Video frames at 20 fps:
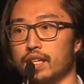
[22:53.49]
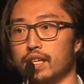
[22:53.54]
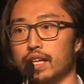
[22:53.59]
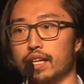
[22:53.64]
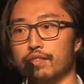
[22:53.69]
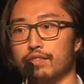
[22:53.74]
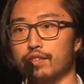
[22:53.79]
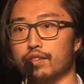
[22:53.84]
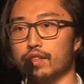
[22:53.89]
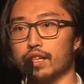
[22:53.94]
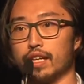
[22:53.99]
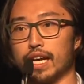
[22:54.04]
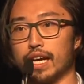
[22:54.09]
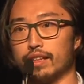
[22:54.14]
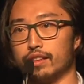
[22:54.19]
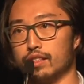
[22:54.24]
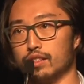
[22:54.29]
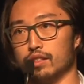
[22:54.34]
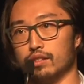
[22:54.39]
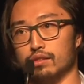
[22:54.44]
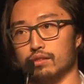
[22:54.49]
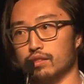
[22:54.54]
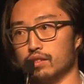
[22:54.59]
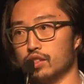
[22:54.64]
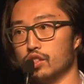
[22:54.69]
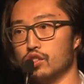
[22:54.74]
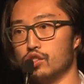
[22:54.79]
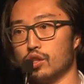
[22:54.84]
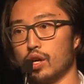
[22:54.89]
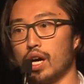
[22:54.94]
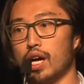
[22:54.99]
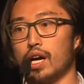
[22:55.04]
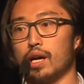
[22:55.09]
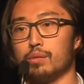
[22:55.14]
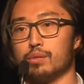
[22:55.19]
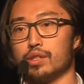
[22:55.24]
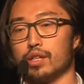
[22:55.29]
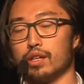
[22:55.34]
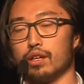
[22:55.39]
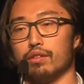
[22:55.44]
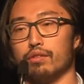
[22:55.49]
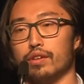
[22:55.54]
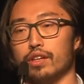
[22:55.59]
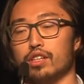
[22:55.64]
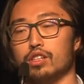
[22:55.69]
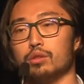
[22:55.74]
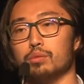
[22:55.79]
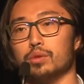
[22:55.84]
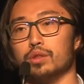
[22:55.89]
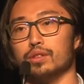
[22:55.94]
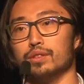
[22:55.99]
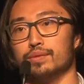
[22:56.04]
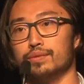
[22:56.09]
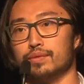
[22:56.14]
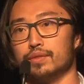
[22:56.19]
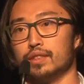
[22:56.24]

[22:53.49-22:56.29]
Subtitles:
if you look at the jobs that are available